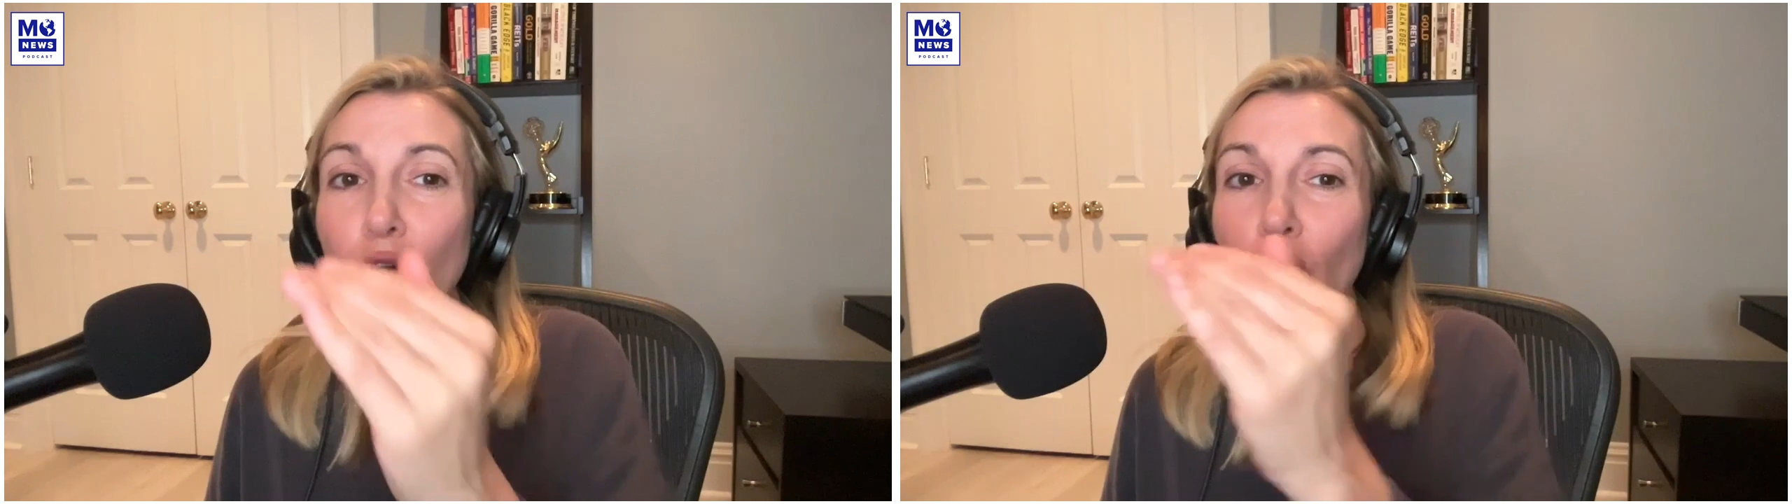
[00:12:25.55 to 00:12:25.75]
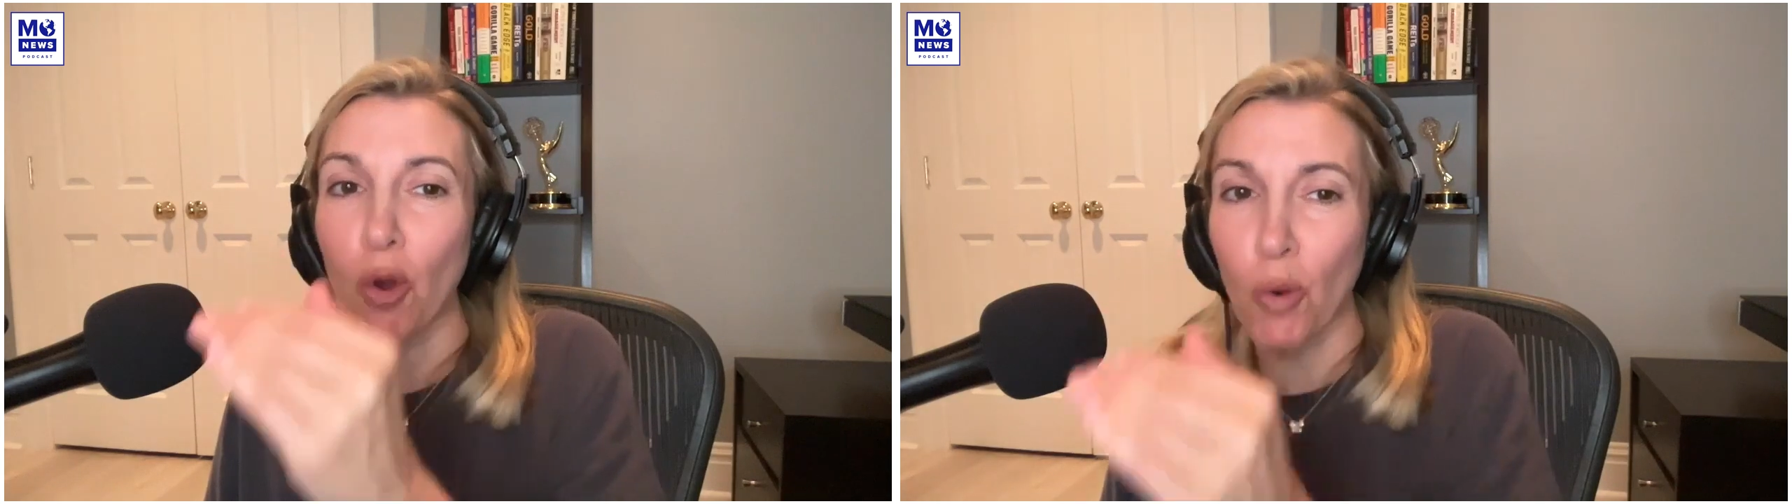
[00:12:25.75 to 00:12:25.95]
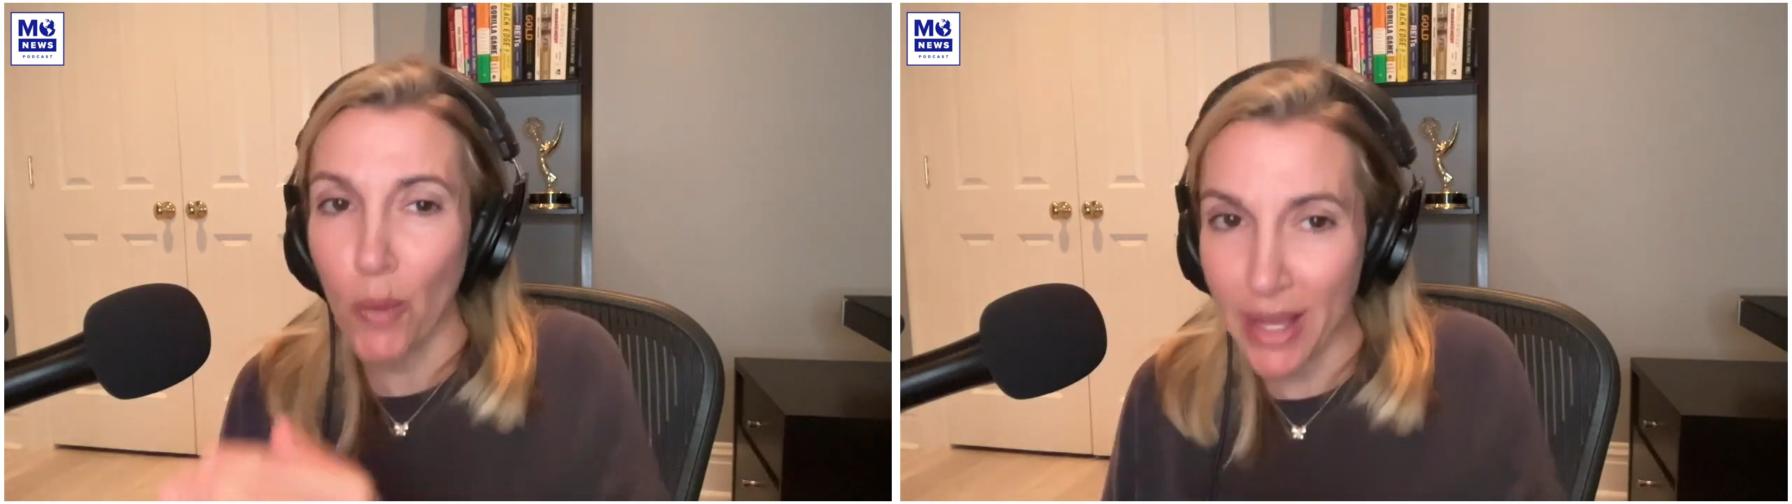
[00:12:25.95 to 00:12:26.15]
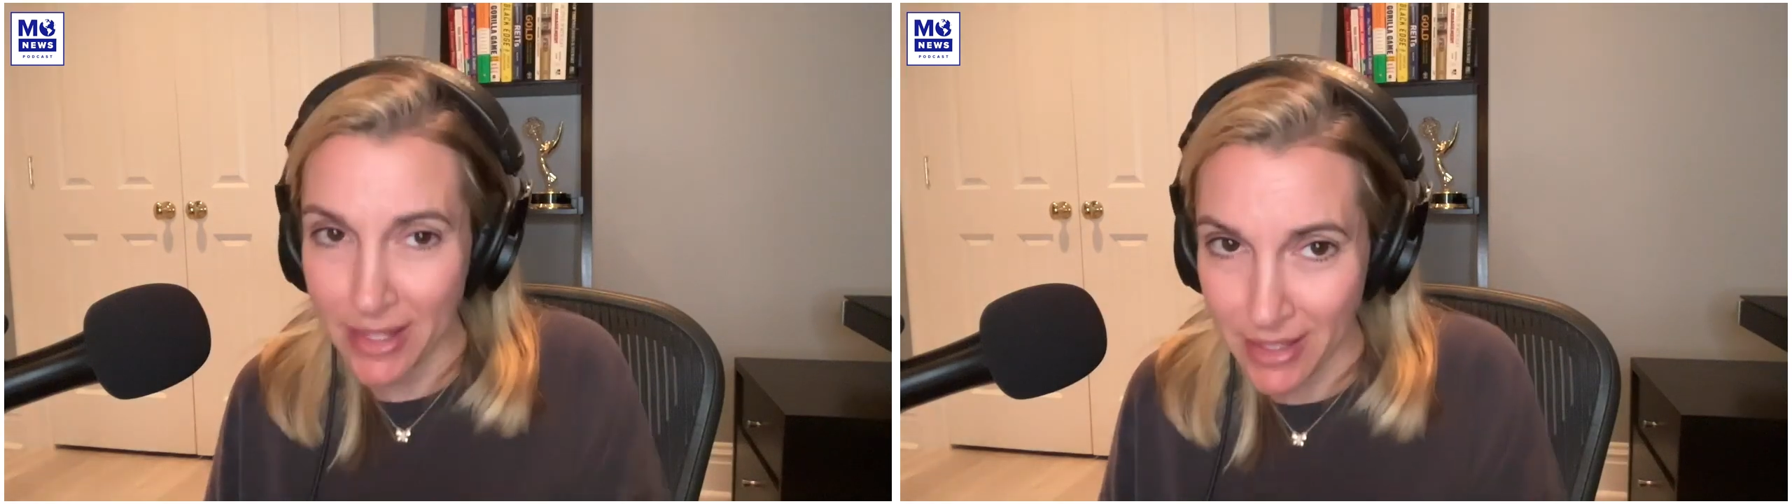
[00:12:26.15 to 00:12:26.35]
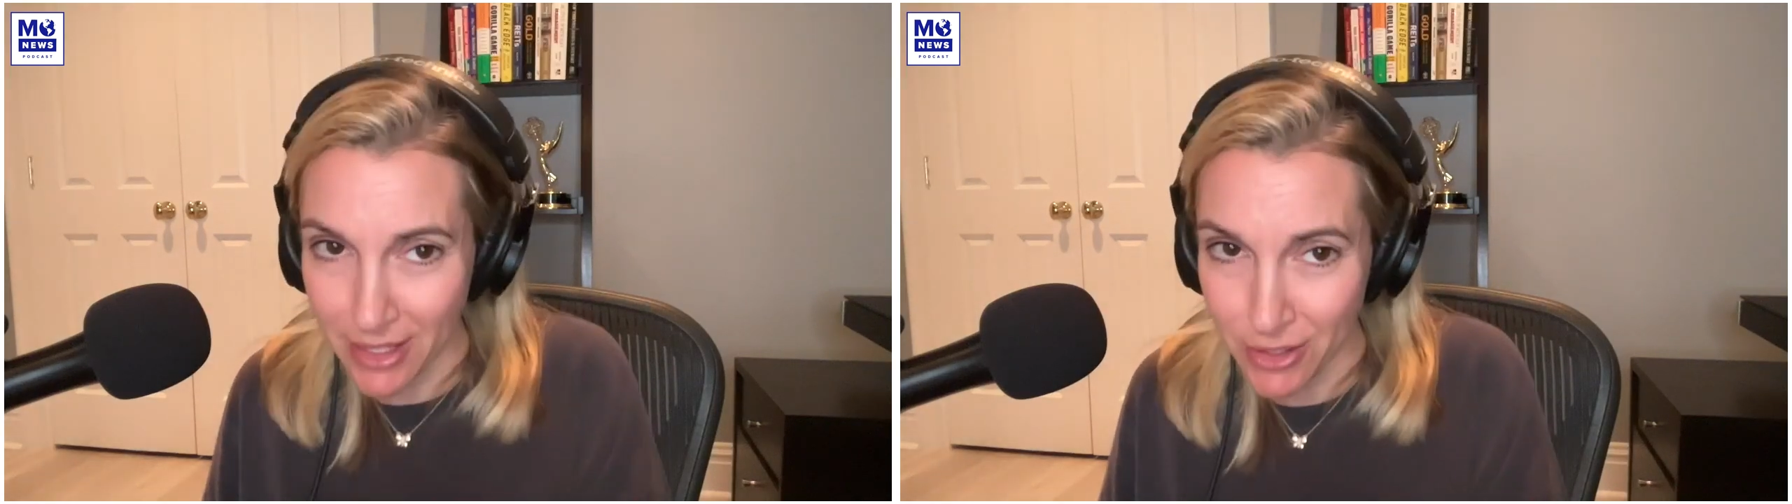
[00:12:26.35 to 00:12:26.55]

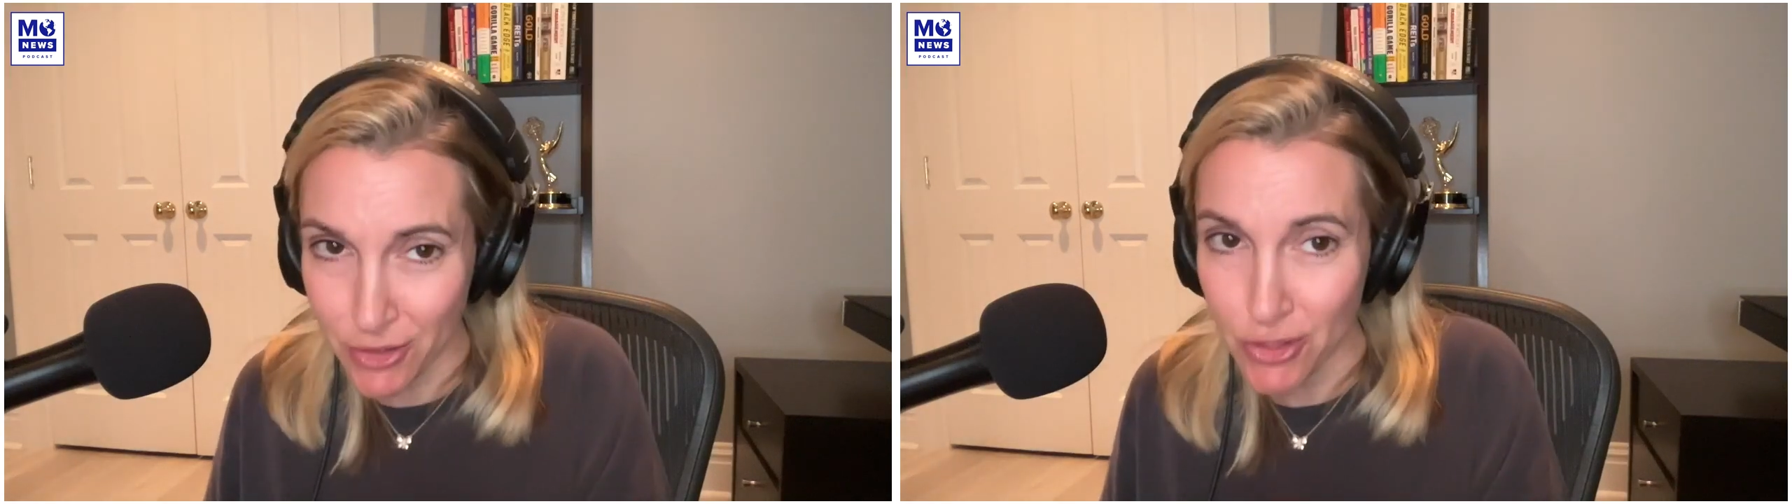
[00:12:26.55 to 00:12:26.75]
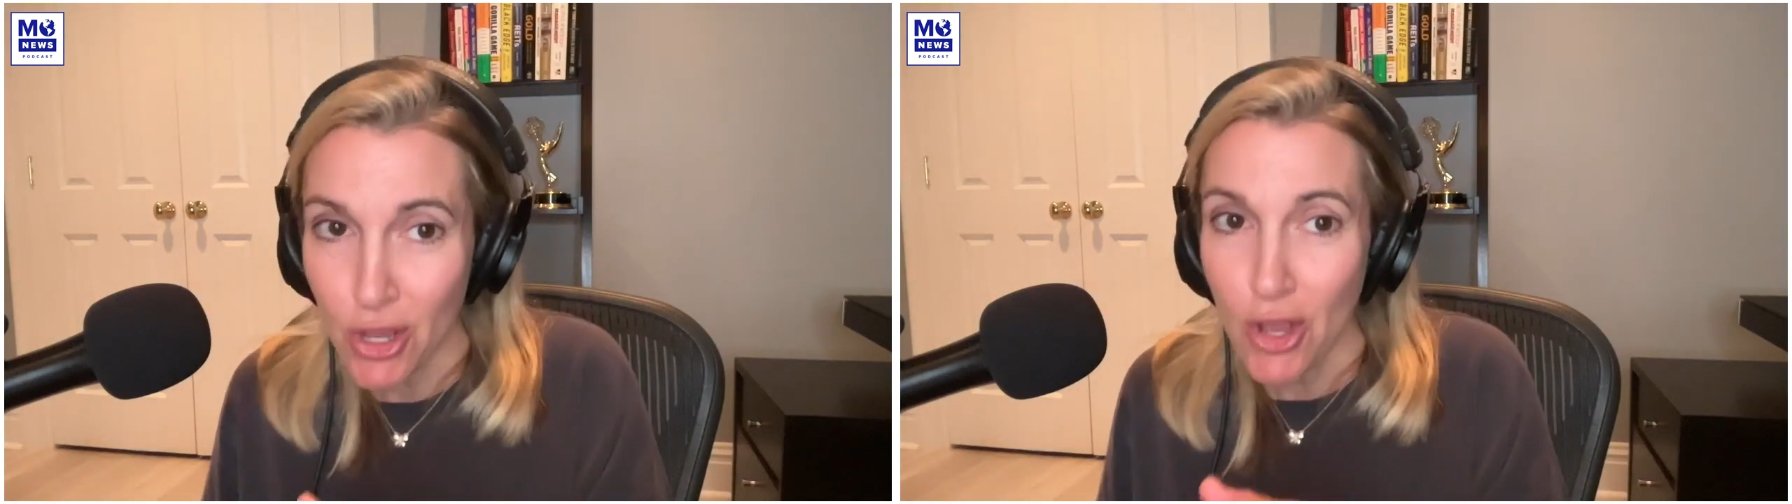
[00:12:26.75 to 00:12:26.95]
acquaintance.